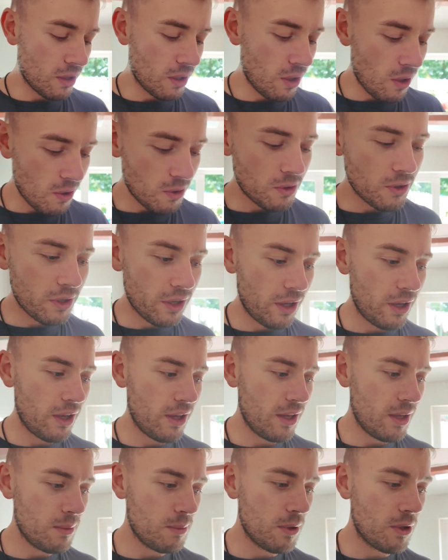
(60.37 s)
longer
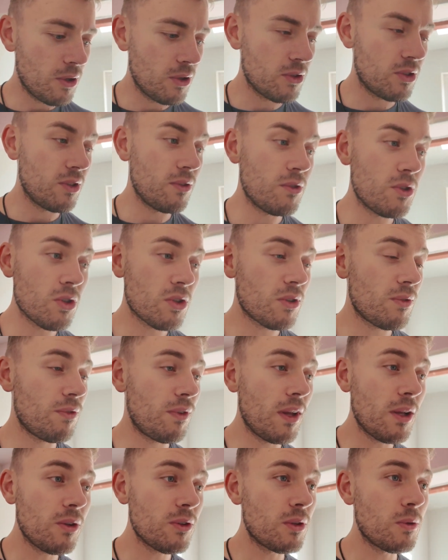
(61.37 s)
because you've just
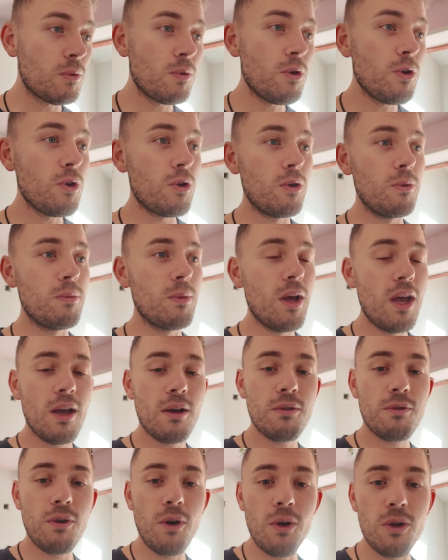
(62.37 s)
filled the room
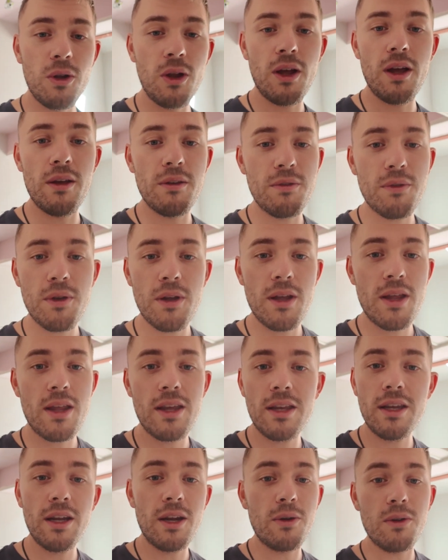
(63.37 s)
full of,
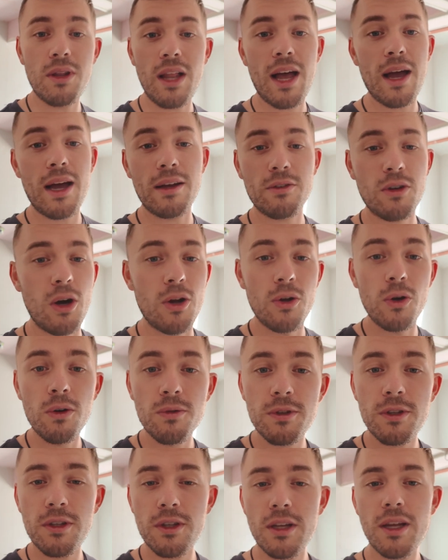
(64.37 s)
like I've got an
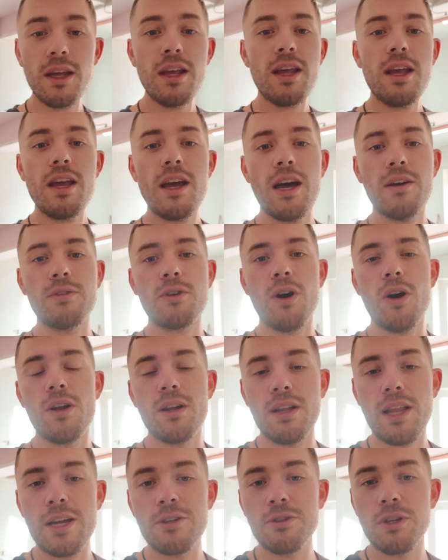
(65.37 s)
oven, I've got
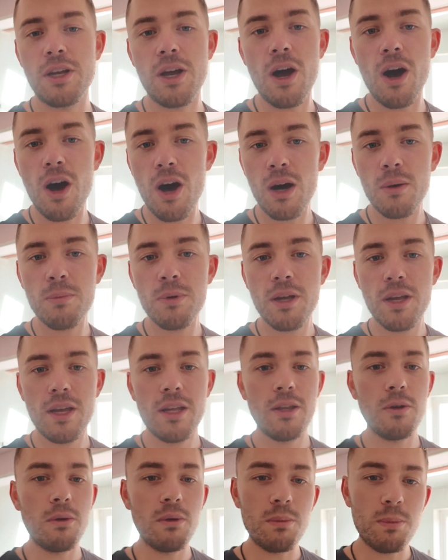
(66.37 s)
an electric hob
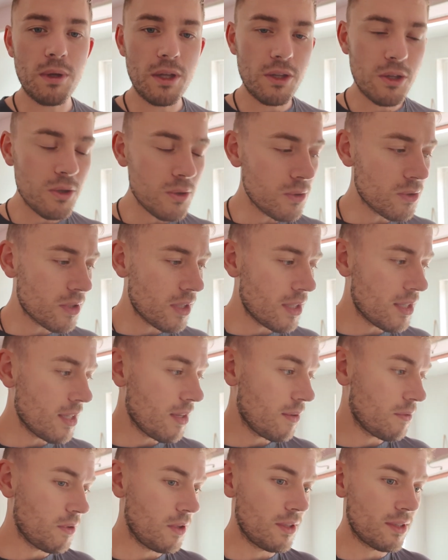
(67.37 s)
that we've been using
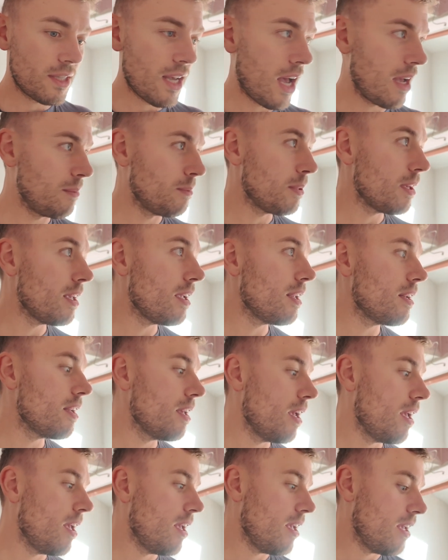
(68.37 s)
for the time
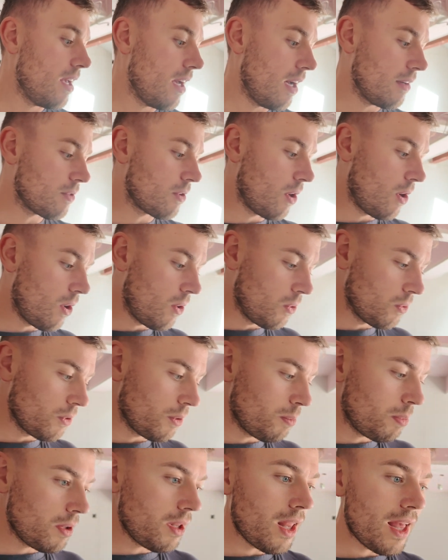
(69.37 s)
being. I've got all
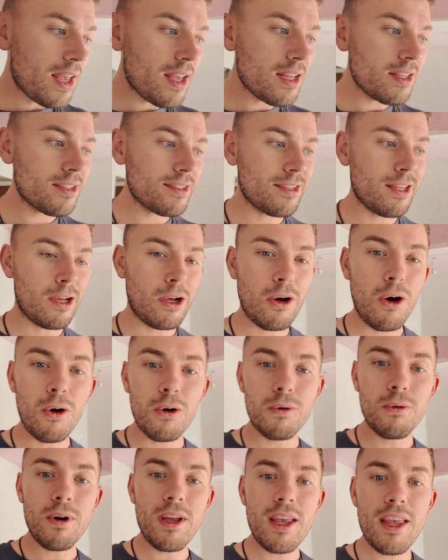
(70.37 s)
the plates, the
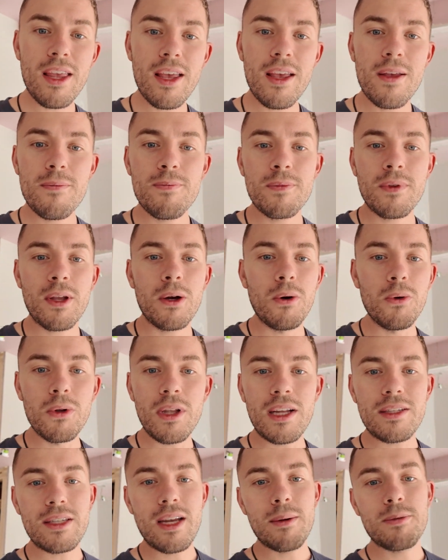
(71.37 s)
cutlery, all
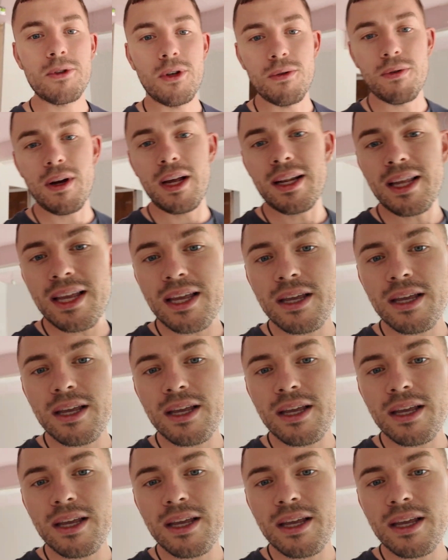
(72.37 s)
that type of stuff. And